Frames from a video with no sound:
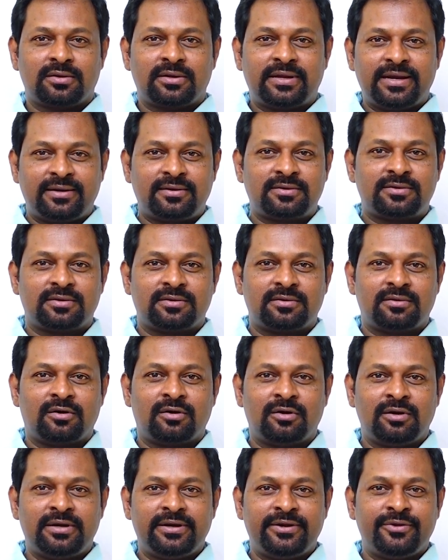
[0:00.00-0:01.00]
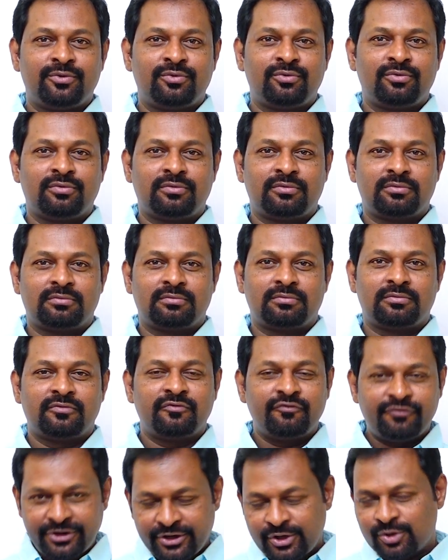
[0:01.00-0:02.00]
get all new
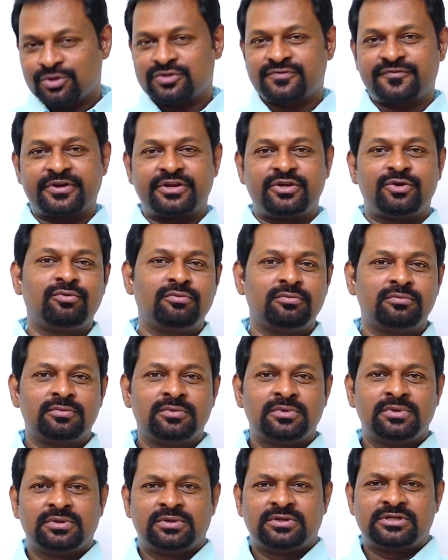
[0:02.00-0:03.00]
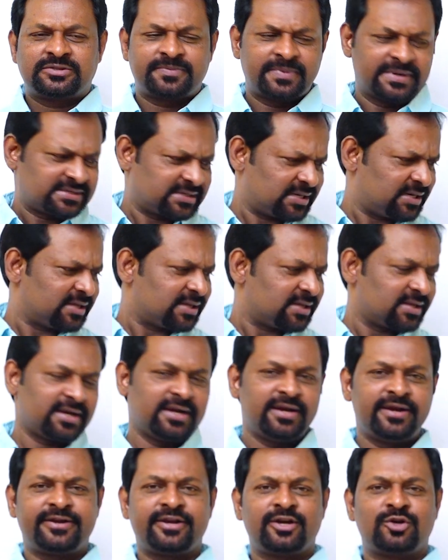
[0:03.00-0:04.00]
videos for you, especially
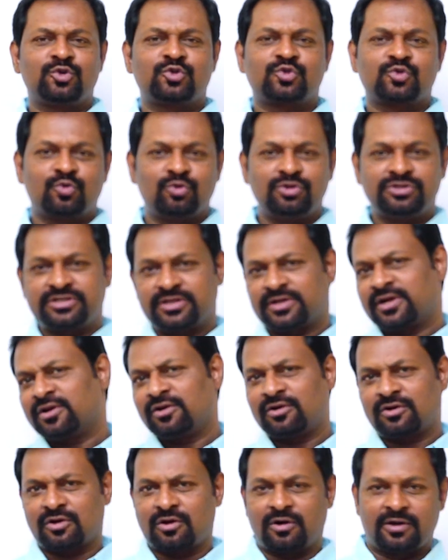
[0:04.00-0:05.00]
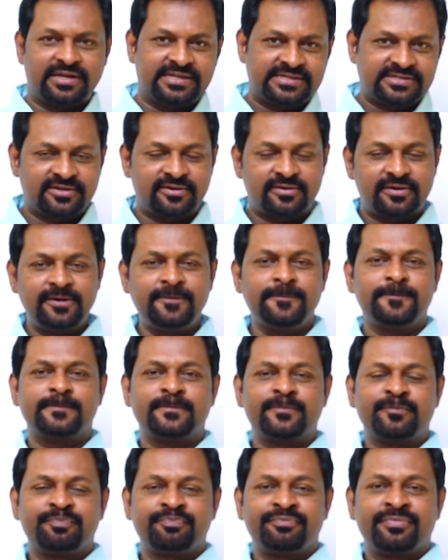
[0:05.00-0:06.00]
related to school children or college
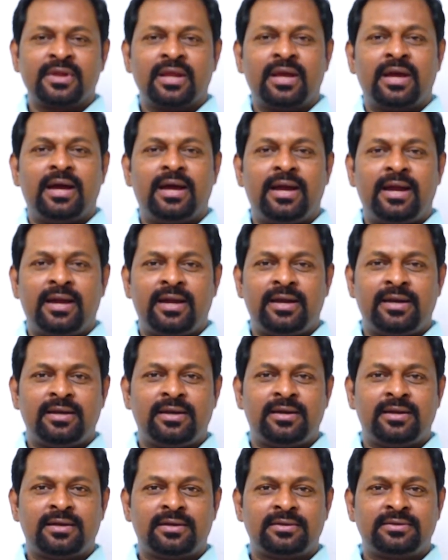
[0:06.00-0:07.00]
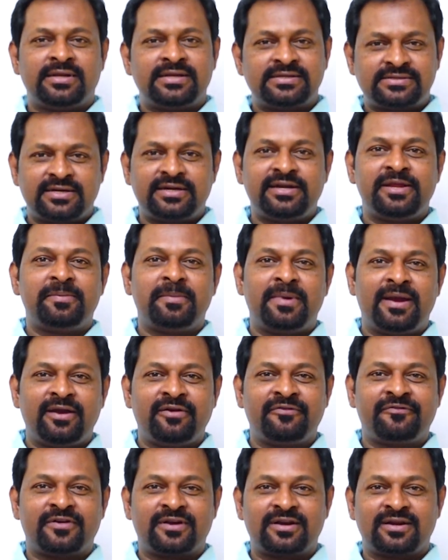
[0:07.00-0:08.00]
children. And there is a
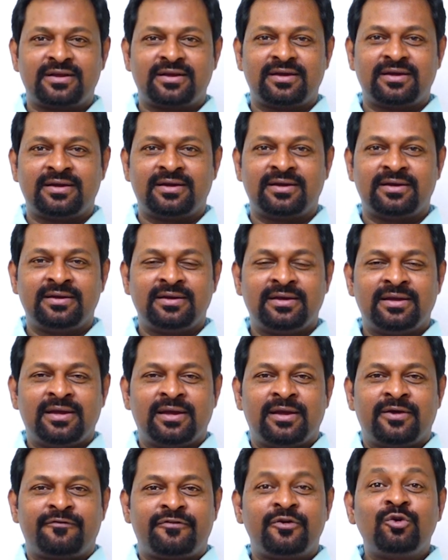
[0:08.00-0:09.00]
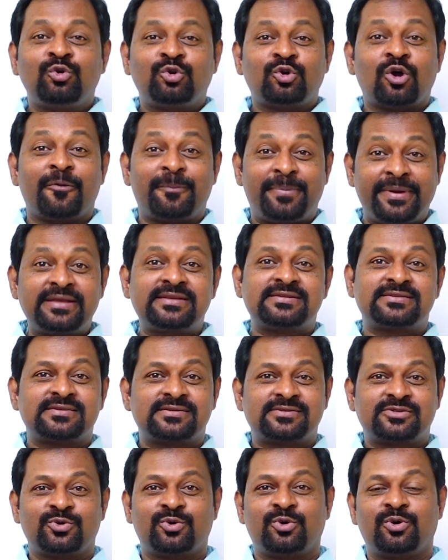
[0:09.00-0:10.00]
demand for few topics,
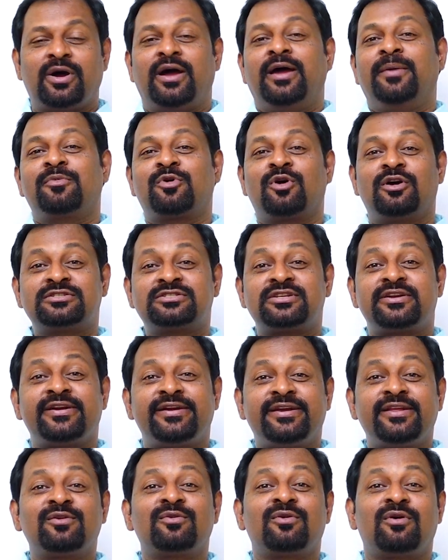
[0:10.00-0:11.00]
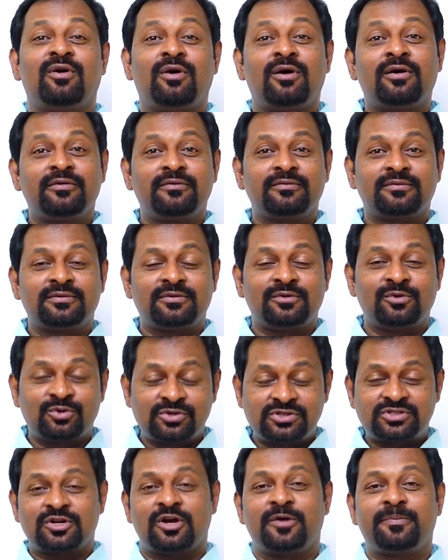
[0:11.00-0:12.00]
so I am concentrating on
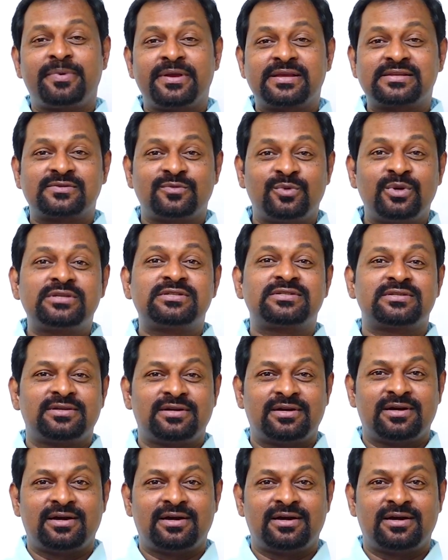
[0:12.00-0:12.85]
those topics which